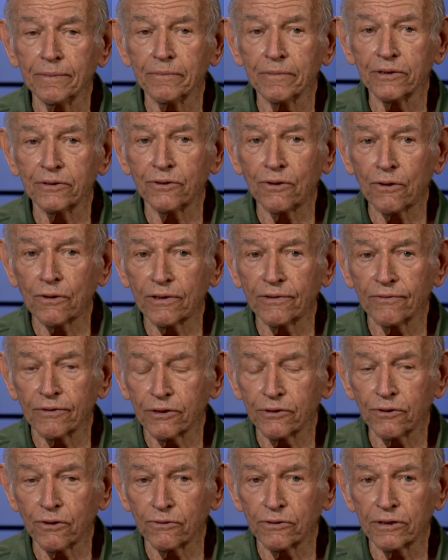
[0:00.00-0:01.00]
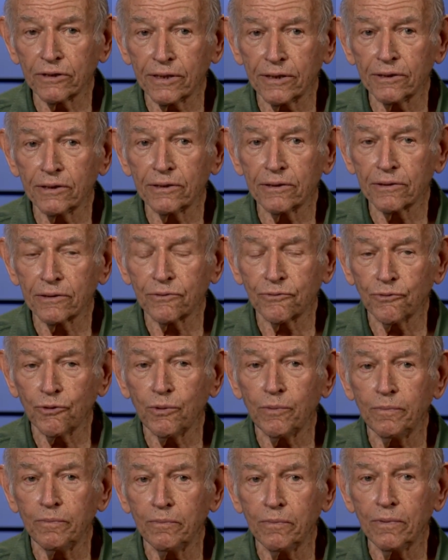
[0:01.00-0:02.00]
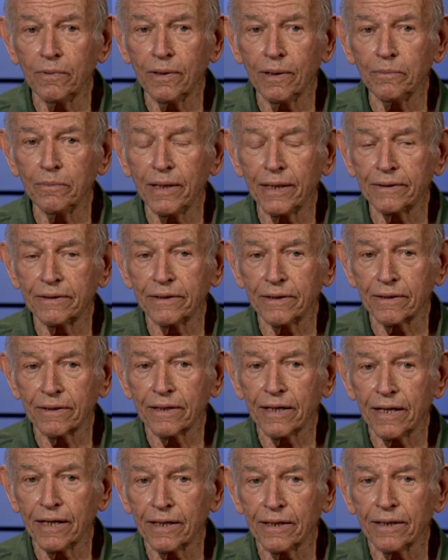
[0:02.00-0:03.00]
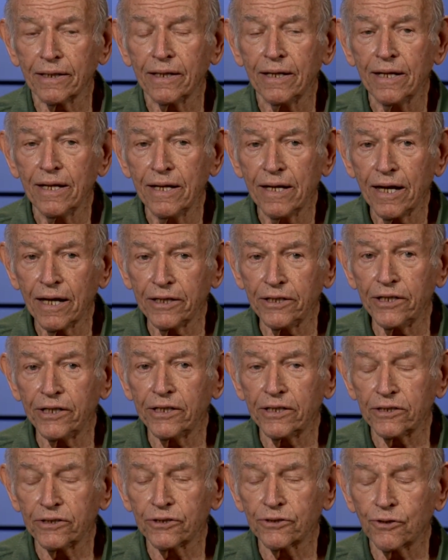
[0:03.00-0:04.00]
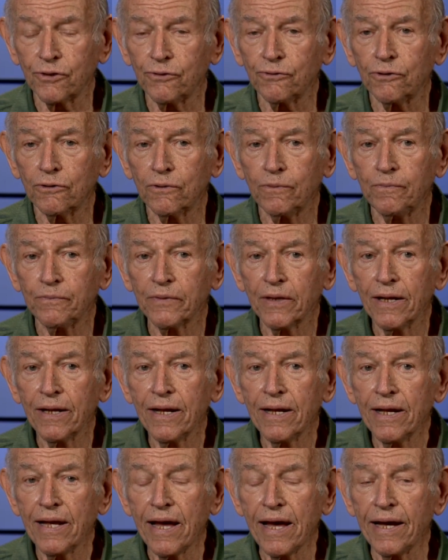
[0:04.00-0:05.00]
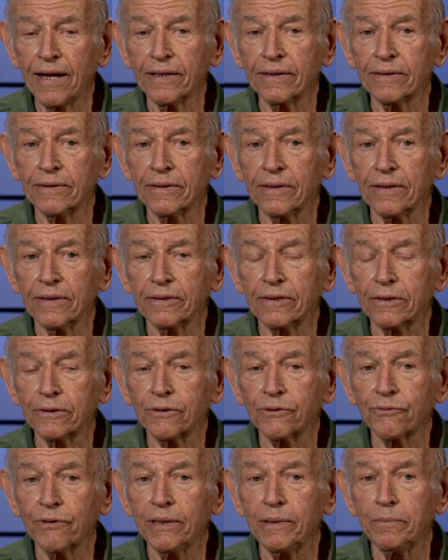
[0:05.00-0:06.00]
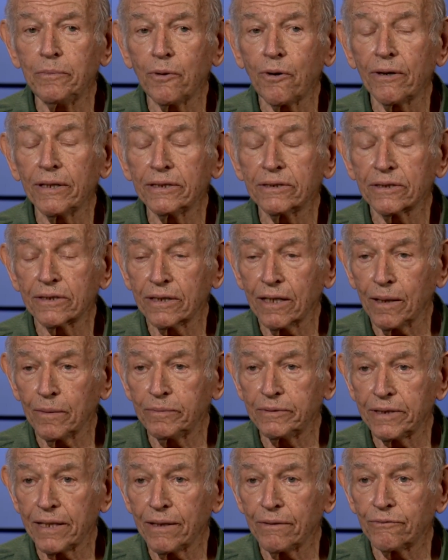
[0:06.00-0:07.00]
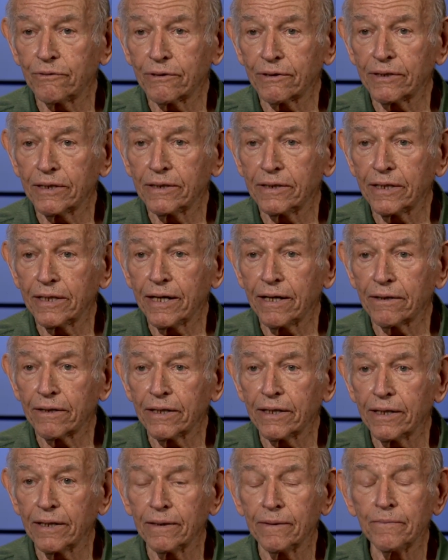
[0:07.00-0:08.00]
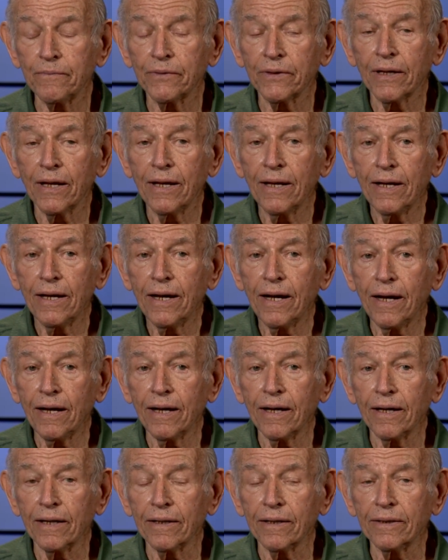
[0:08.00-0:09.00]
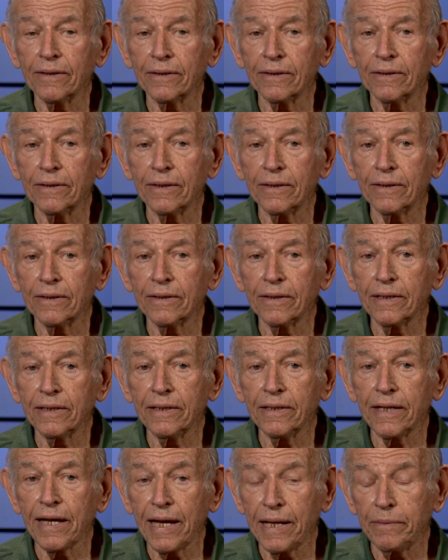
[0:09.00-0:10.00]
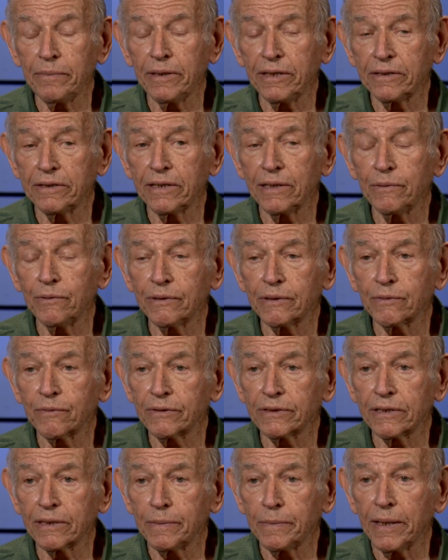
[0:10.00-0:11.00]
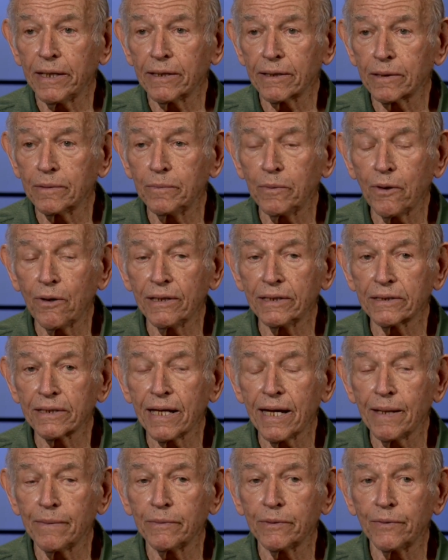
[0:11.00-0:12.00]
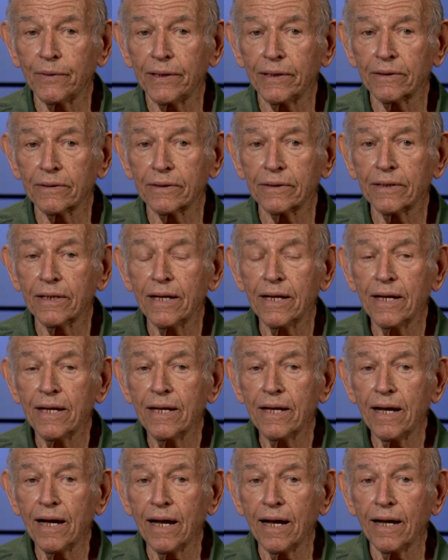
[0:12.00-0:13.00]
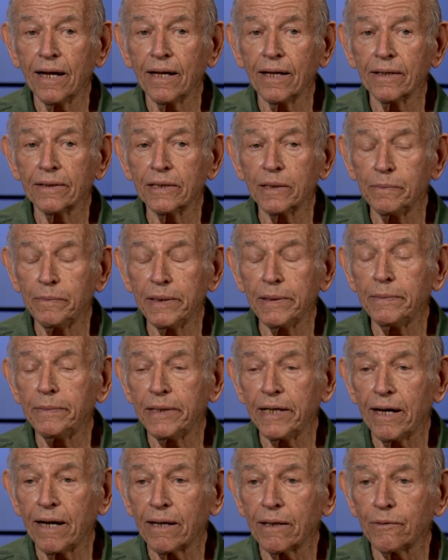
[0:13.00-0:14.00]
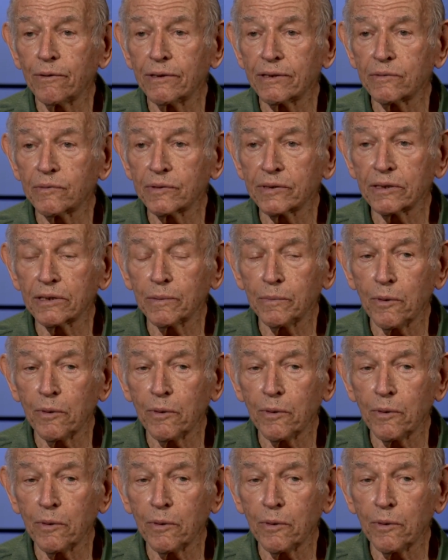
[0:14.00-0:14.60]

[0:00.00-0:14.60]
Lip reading: sort of a socialist group, met there. They had a Yiddish school. And the three boys' clubs that were in the area, the ABC, which was the American Boys Commonwealth, the BBR, which was the